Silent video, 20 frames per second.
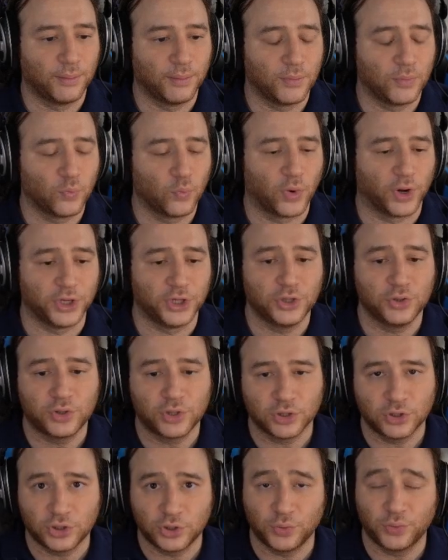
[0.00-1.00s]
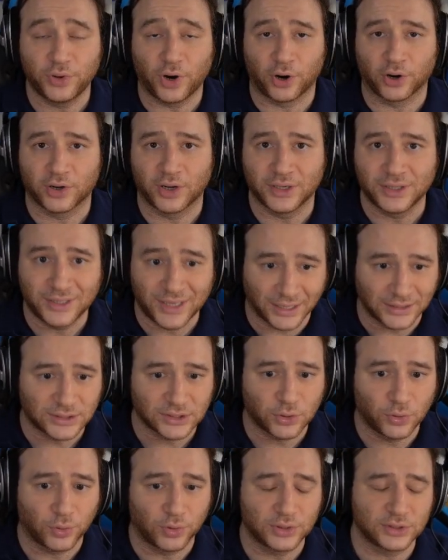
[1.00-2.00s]
what you could do in our condensed
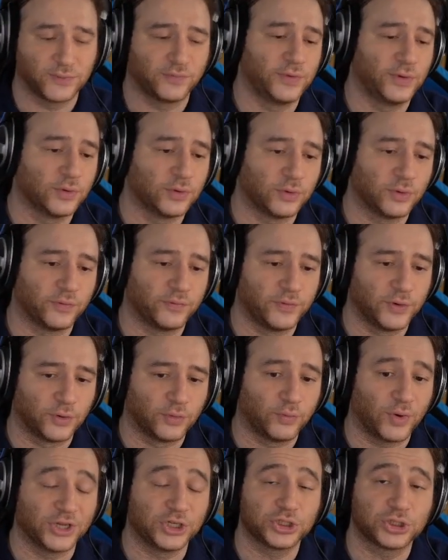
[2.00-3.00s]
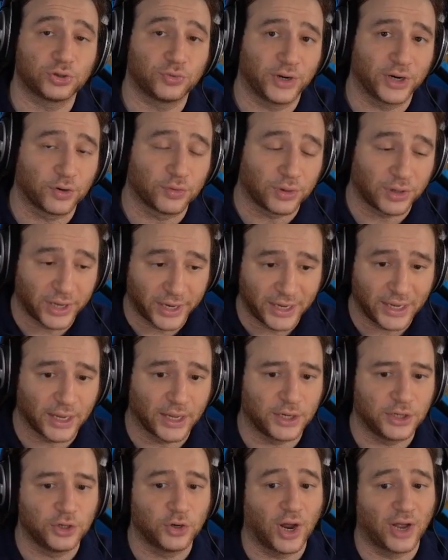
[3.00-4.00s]
course, if you're, if you're registering late
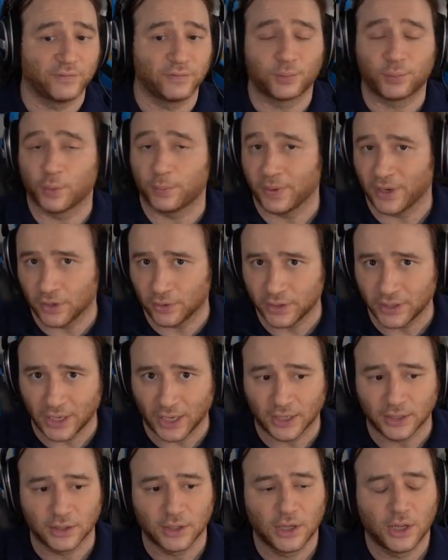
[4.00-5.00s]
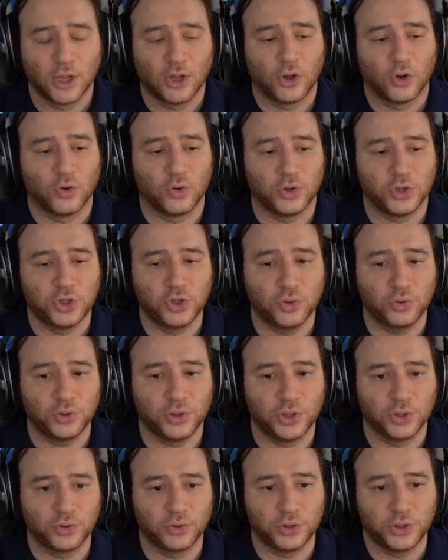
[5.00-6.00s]
and you haven't prepared yet, you,
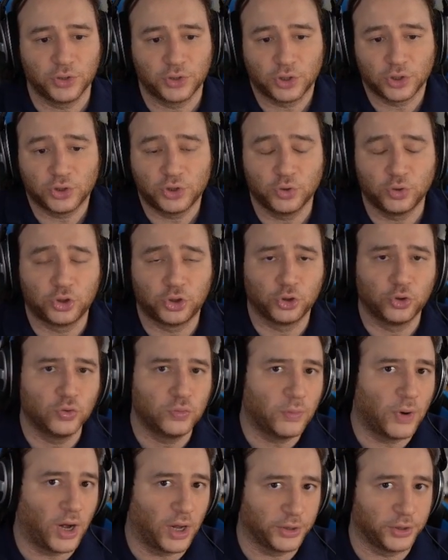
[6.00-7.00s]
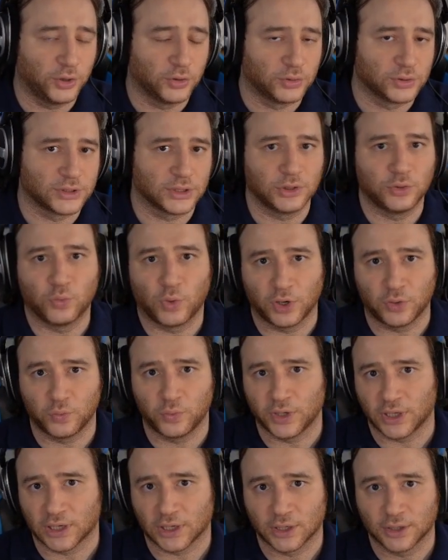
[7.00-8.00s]
you, you could do two modules in one
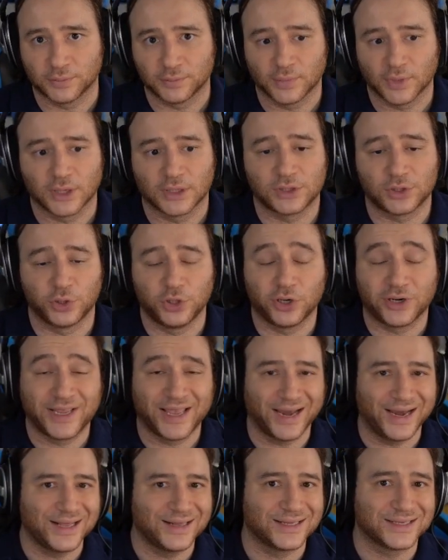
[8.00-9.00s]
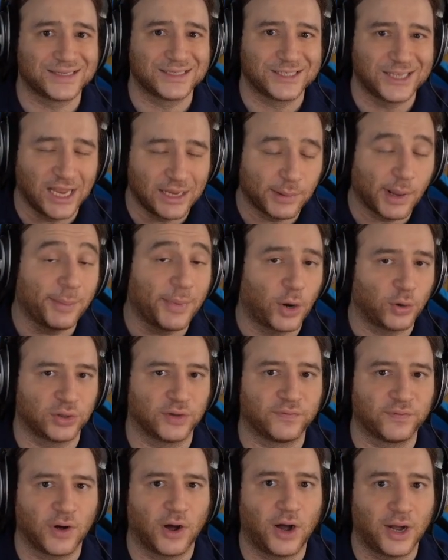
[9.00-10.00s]
week. So you're getting the same amount
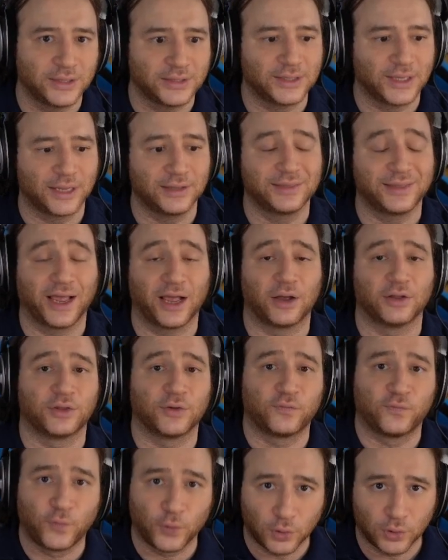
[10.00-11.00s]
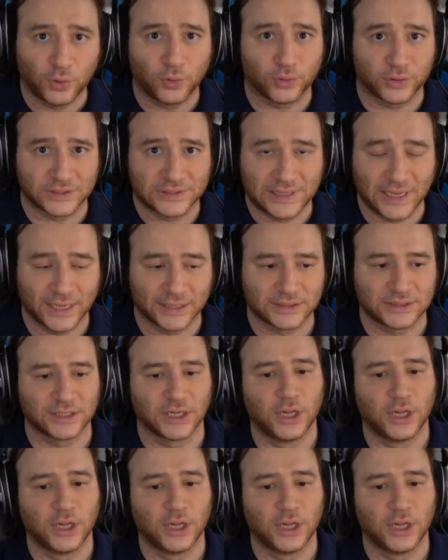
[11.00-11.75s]
of content that the full course gets,